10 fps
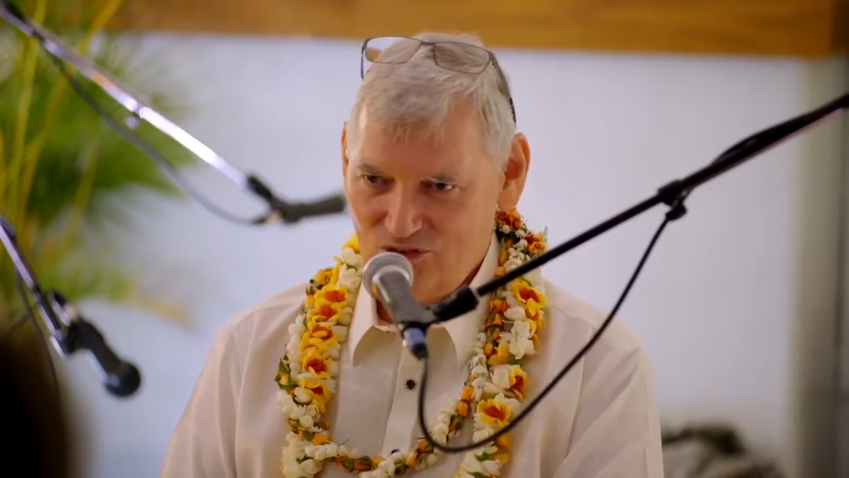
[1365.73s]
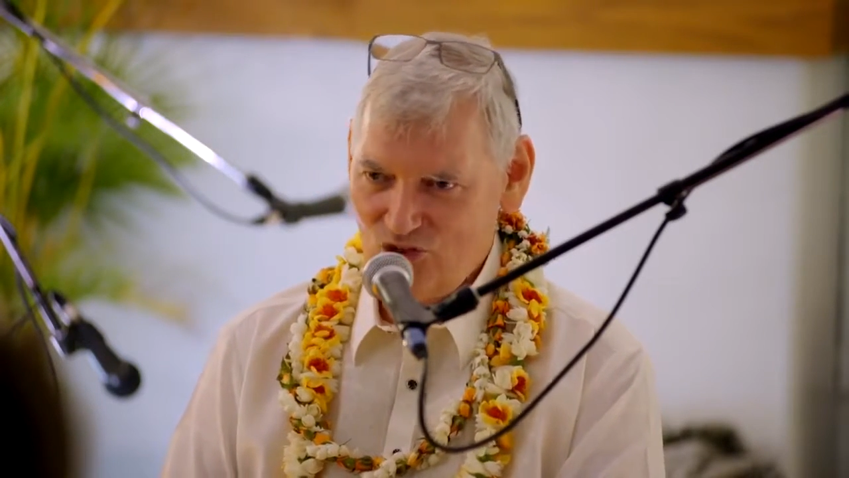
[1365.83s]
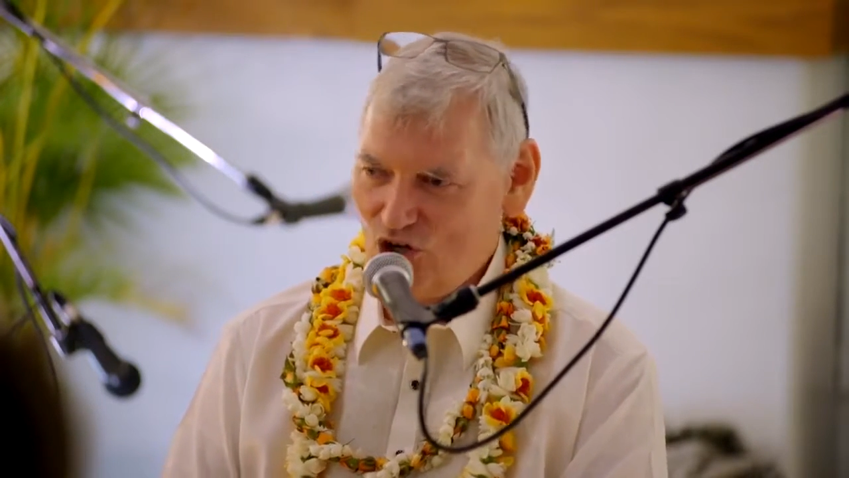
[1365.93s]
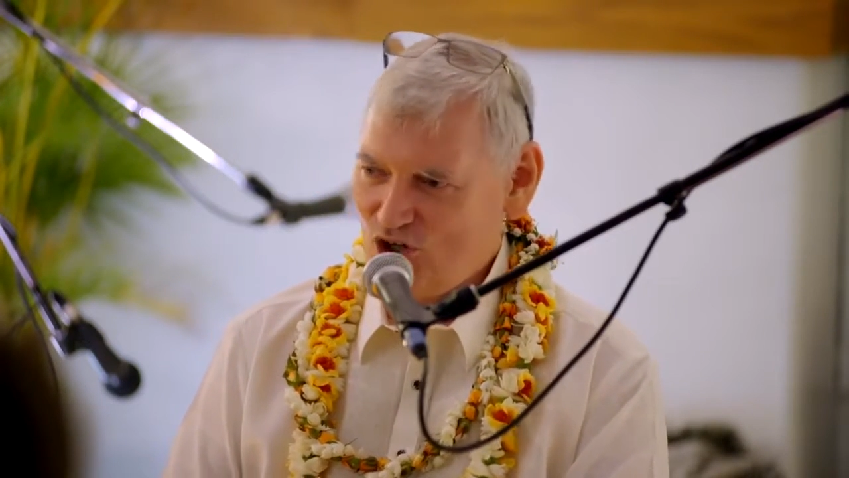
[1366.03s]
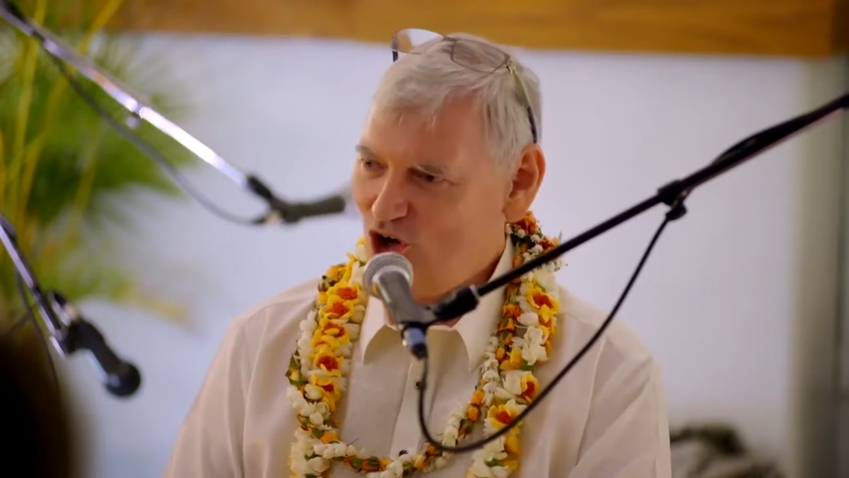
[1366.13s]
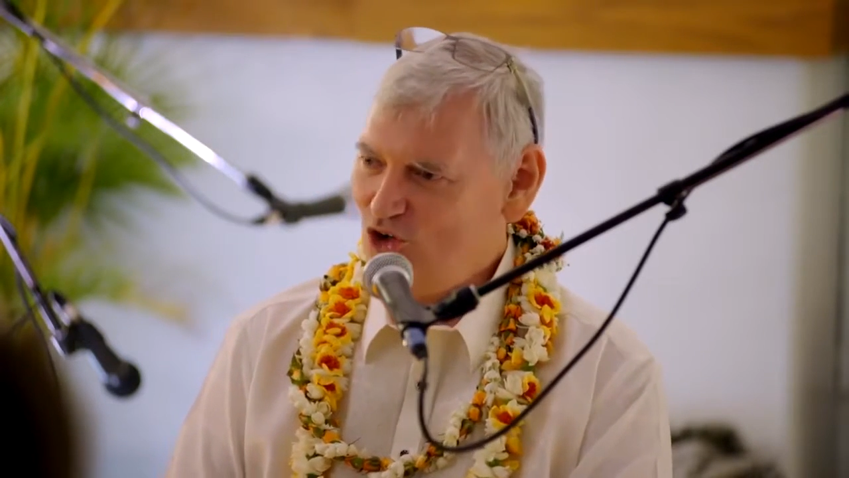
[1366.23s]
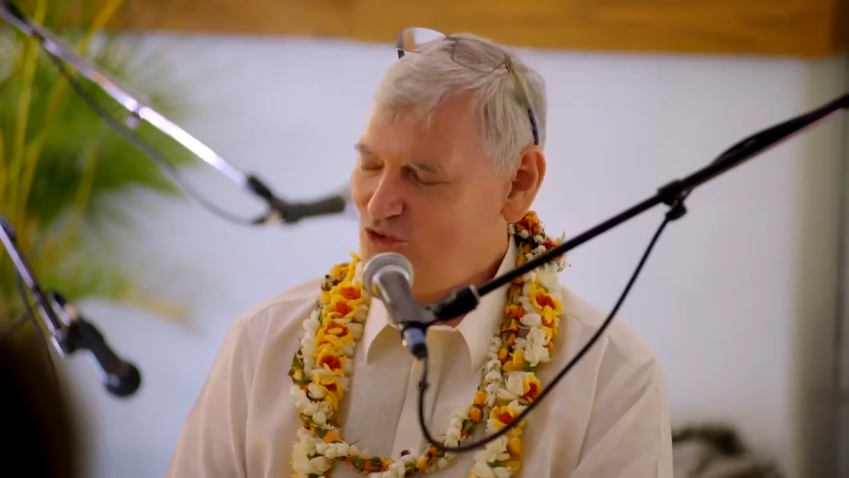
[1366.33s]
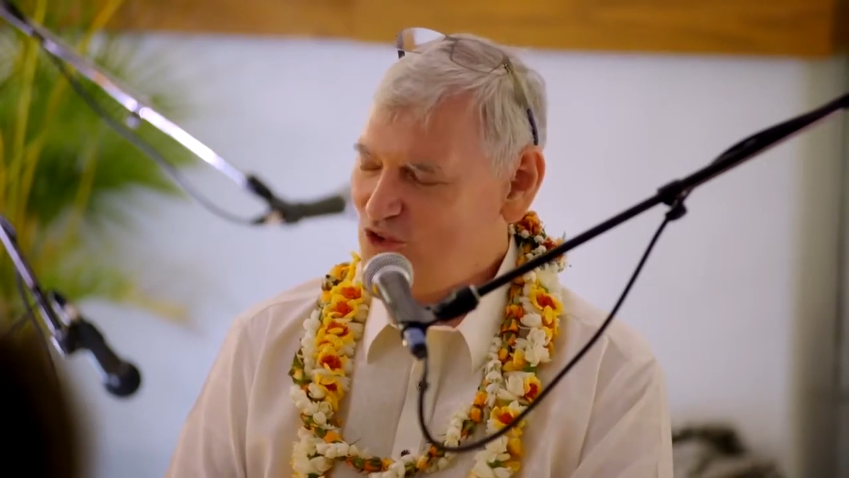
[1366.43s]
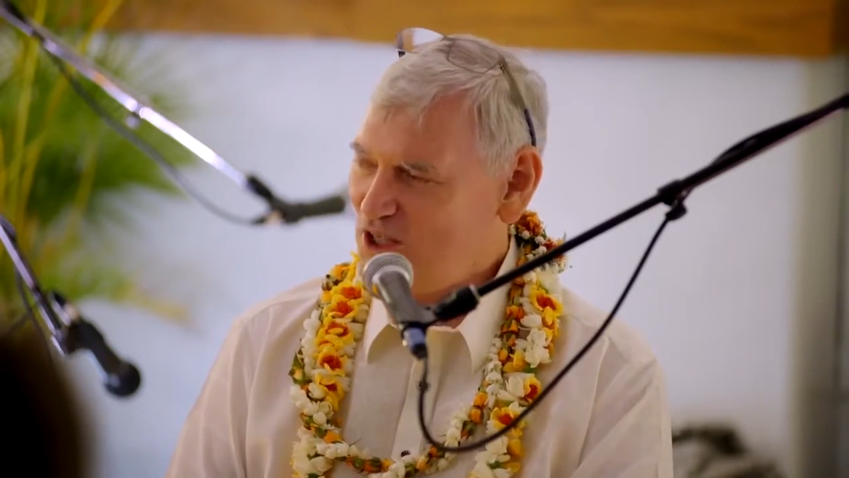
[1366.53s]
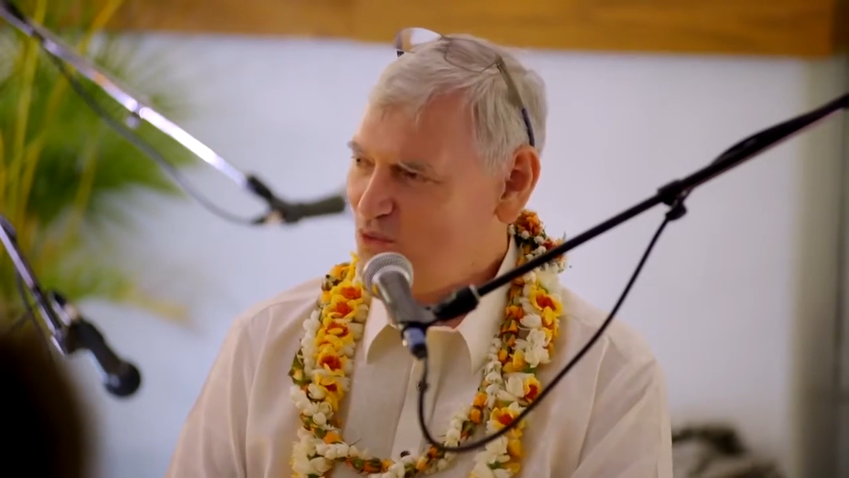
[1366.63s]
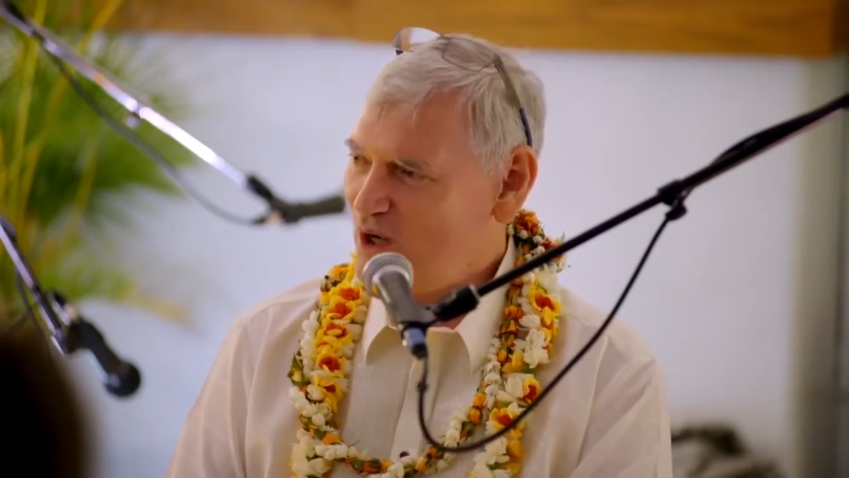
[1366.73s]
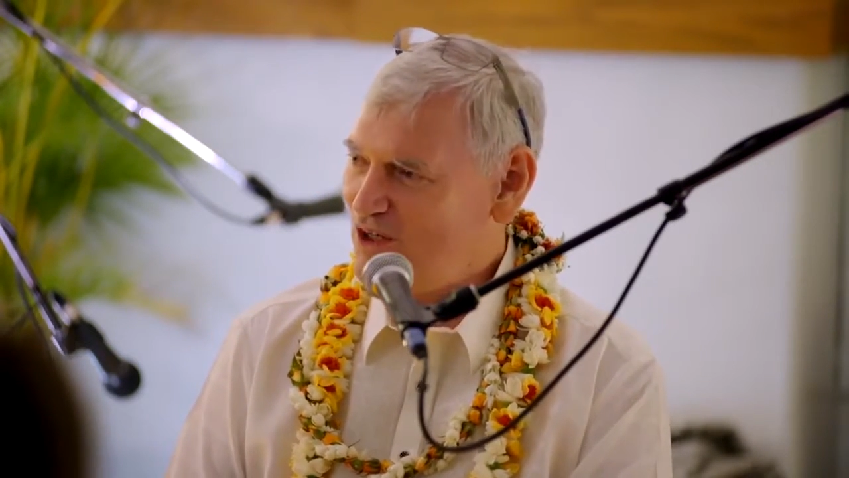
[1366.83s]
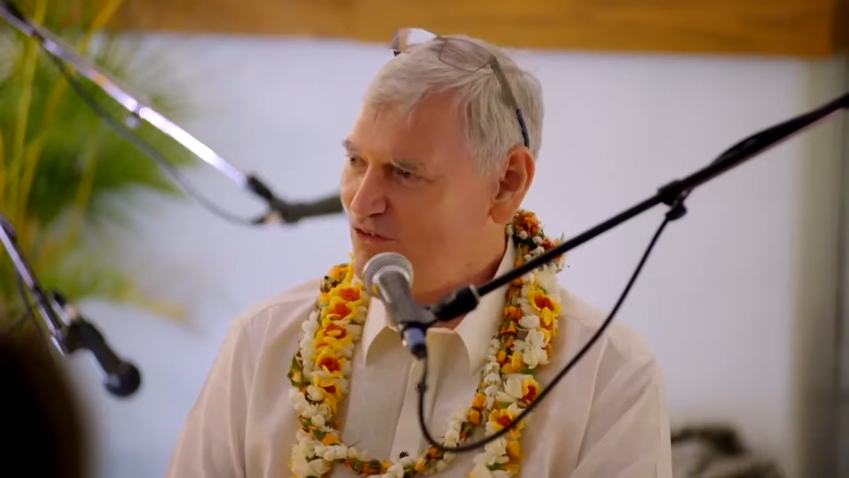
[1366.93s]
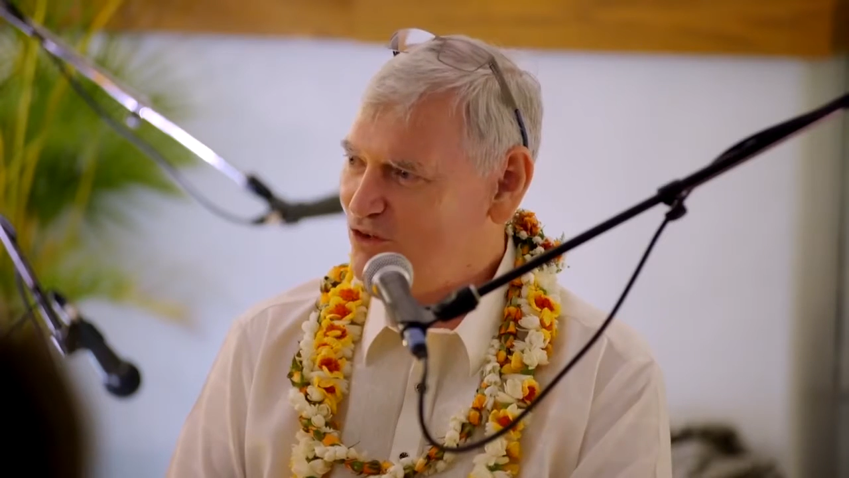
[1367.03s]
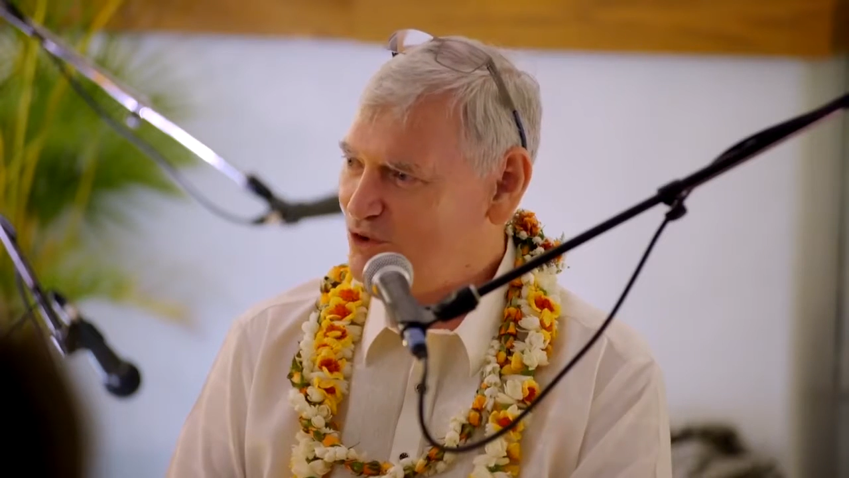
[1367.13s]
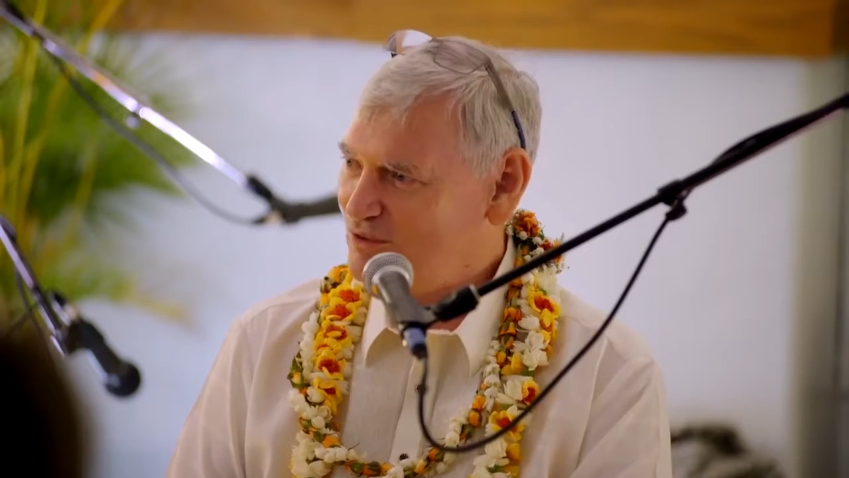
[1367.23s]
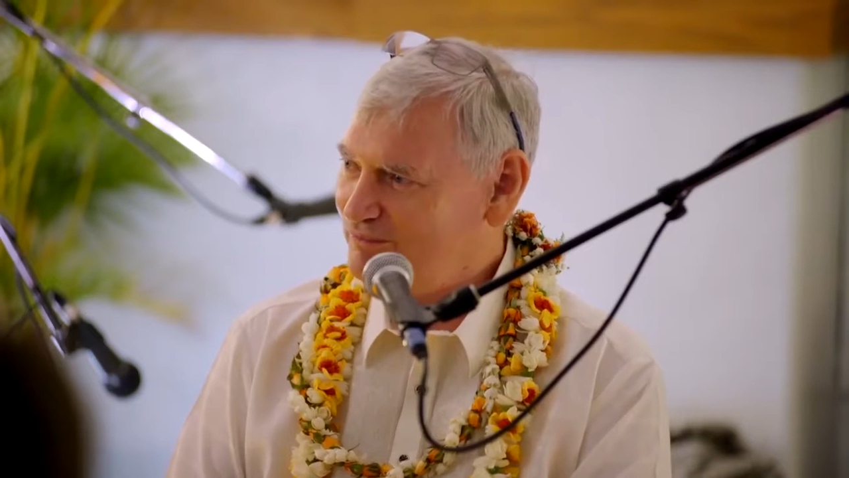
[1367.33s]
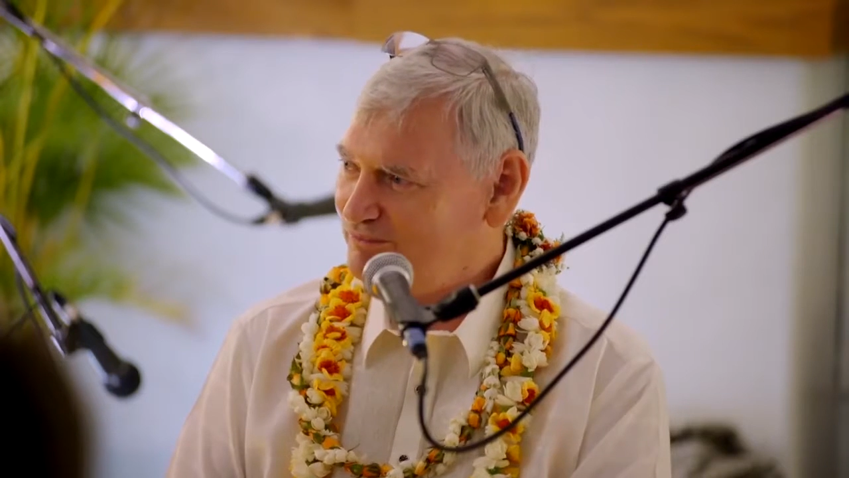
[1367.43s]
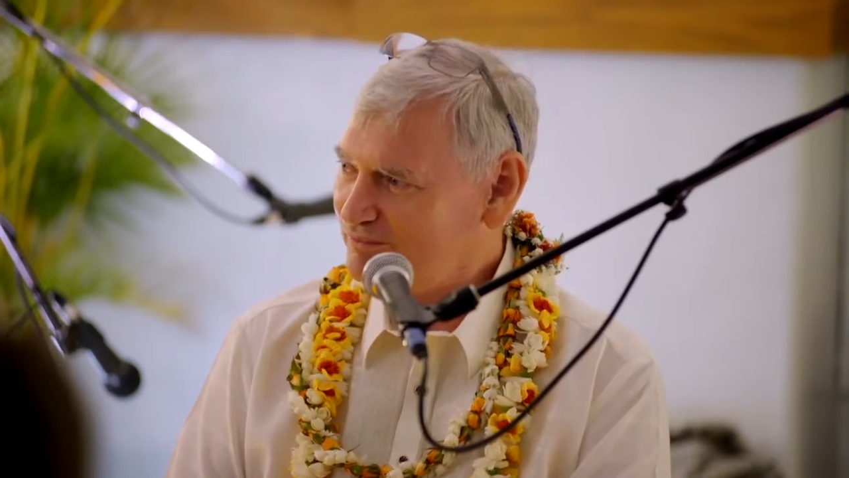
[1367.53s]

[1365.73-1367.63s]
not overly wonderful.